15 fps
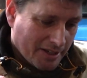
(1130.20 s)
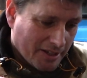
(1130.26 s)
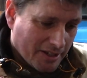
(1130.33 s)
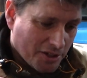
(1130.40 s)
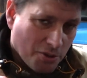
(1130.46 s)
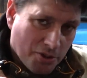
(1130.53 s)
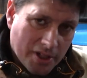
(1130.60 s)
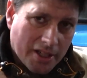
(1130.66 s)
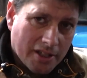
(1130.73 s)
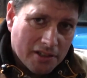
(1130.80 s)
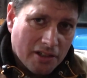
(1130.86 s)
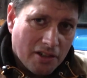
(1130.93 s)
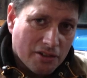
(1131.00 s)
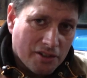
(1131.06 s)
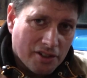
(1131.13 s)
So think
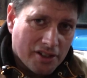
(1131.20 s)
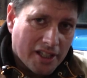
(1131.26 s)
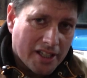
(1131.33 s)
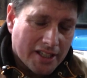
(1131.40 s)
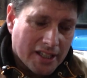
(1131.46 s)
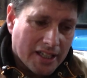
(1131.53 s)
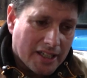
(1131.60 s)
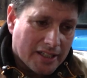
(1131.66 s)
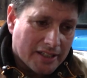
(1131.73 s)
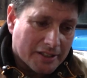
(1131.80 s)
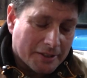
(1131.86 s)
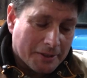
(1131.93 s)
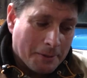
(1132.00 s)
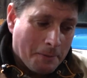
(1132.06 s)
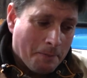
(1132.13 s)
long and think
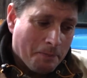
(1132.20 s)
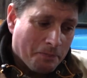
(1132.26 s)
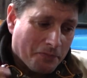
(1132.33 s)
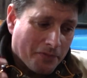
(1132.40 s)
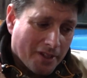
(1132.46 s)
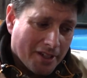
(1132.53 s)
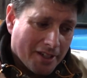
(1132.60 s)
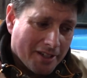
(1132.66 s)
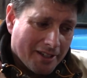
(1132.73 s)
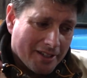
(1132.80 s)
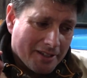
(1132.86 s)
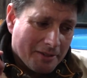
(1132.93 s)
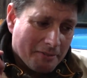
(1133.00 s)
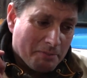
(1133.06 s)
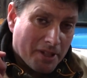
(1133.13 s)
hard.
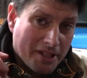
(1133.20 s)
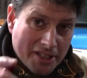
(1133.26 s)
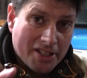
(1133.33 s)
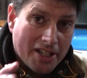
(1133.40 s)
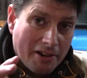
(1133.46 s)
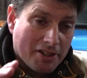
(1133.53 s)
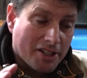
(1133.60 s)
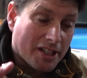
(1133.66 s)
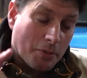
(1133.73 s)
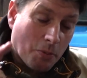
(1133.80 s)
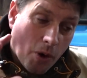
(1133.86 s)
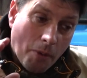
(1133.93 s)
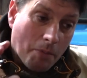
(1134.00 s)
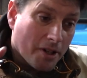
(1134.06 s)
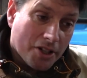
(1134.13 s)
But seriously,
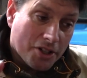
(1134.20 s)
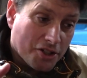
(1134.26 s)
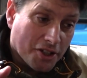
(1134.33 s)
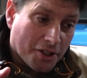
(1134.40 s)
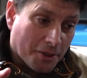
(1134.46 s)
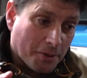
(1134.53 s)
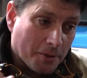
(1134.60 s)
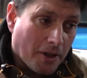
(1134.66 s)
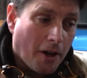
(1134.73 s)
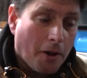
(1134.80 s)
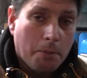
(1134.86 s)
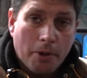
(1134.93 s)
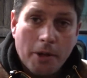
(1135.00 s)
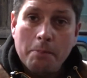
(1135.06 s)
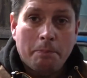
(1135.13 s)
what I'm going to do,
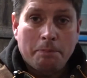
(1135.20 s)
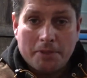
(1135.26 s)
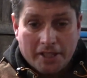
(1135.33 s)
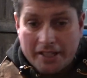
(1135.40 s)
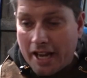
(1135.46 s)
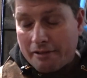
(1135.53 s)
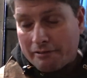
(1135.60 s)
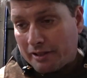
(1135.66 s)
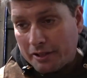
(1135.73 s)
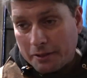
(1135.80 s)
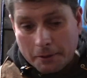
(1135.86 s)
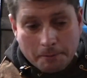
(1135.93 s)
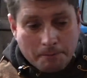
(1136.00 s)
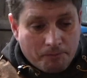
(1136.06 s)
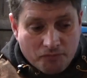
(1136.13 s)
I'll put together a
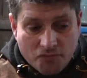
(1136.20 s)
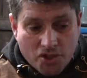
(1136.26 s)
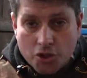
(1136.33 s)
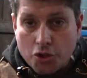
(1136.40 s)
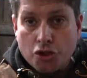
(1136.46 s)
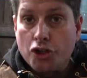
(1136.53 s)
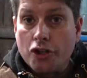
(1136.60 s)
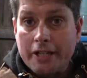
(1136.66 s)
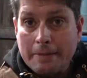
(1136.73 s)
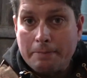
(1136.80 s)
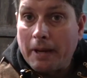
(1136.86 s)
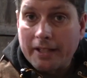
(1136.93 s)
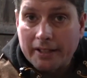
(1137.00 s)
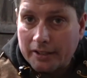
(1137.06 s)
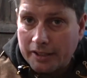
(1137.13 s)
little sort of goodie
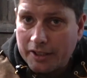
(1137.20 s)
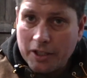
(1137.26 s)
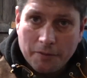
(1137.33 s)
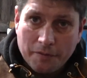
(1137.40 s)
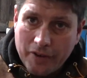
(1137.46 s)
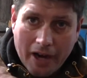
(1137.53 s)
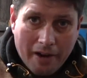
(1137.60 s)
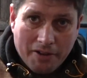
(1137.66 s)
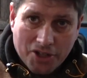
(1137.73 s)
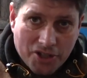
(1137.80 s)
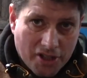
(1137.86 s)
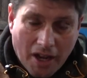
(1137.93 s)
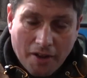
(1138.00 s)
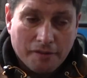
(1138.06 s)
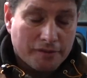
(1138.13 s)
bundle, you know, various
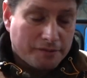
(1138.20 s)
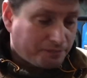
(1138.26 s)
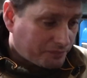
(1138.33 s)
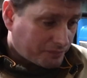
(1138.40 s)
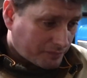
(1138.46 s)
stuff.